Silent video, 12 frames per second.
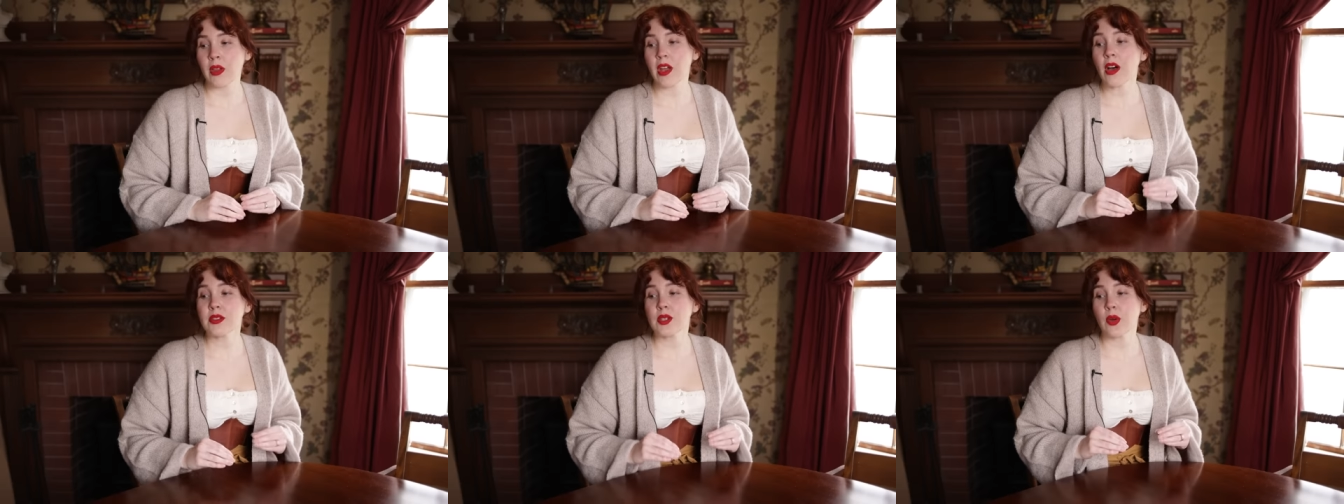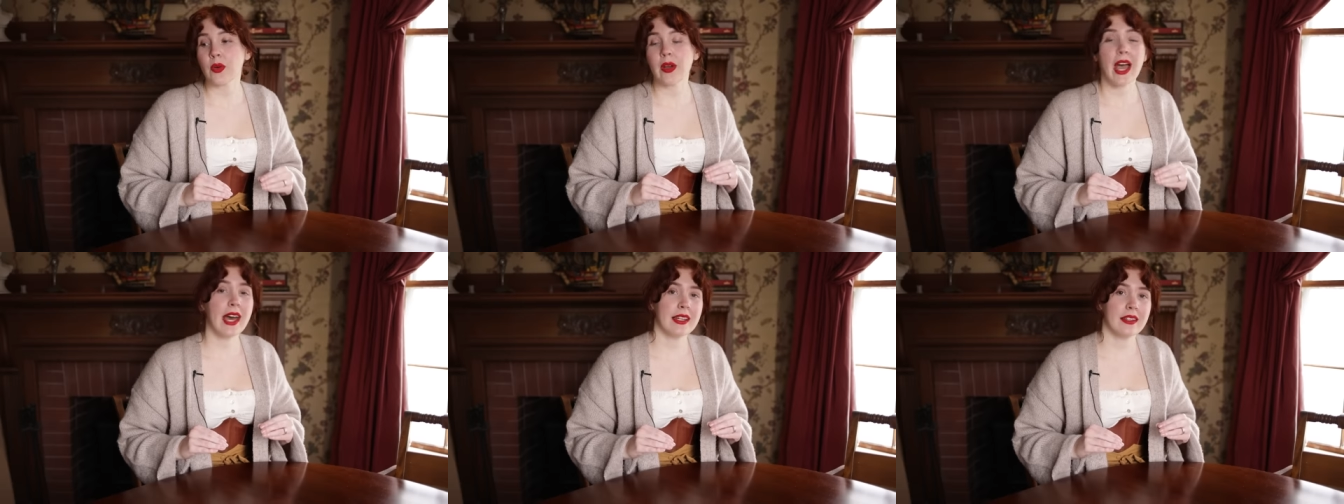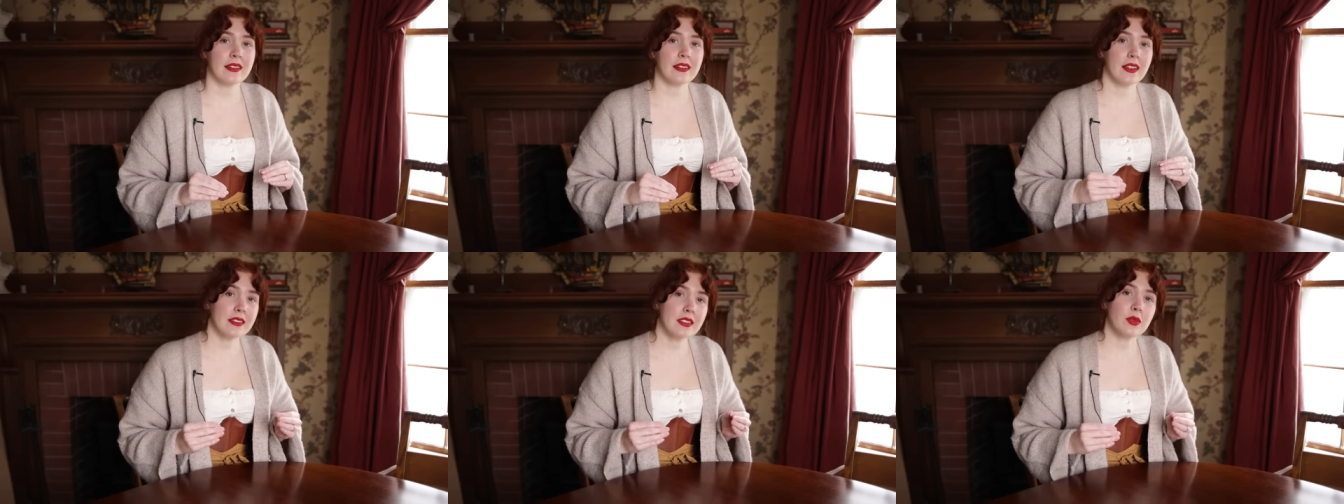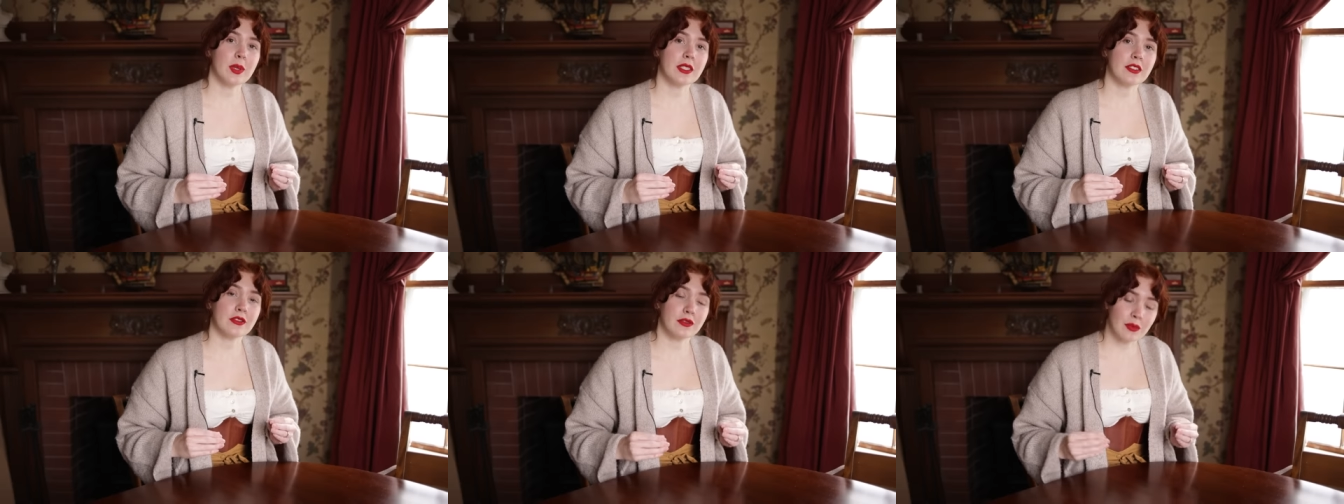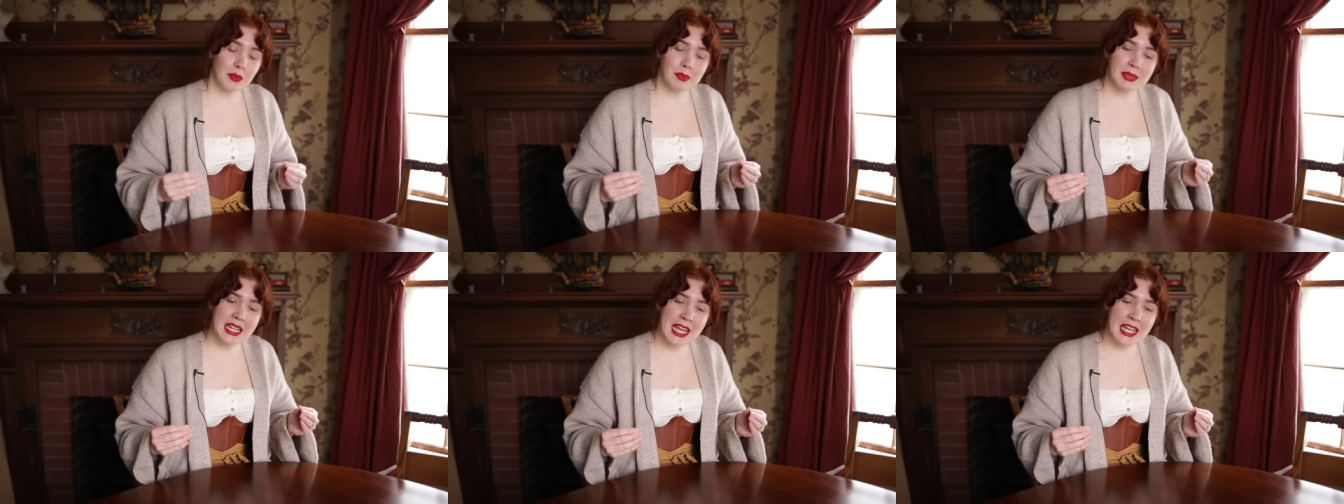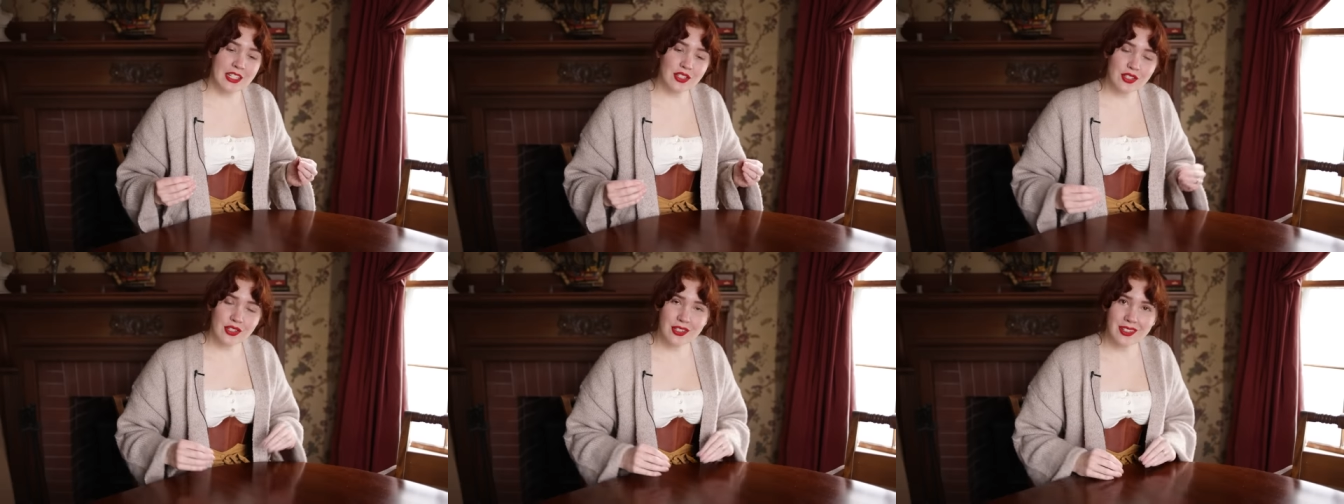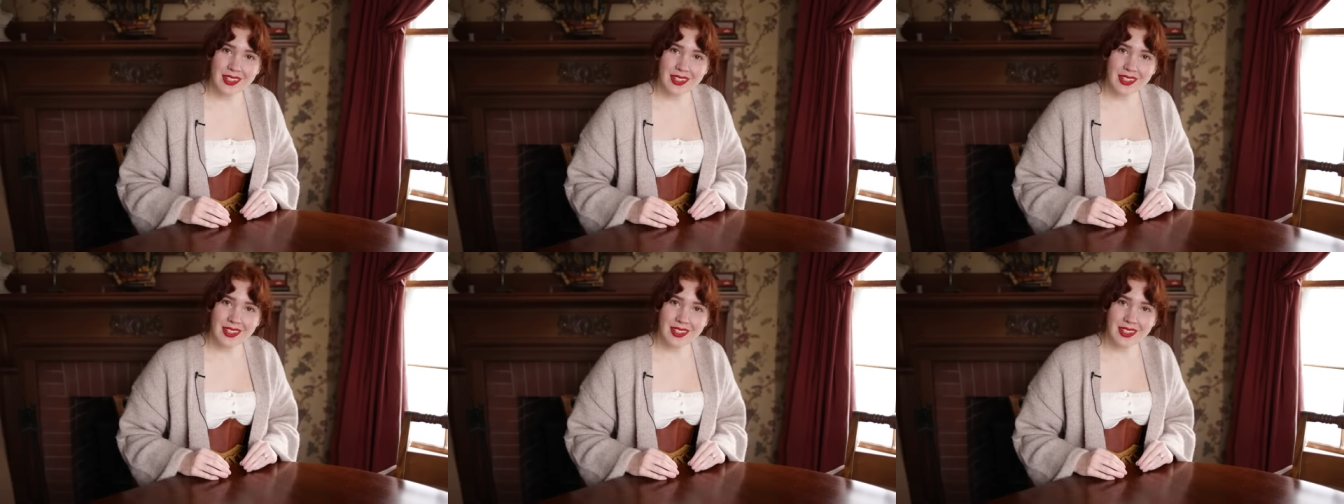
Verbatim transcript: while also adding a little bit of panache.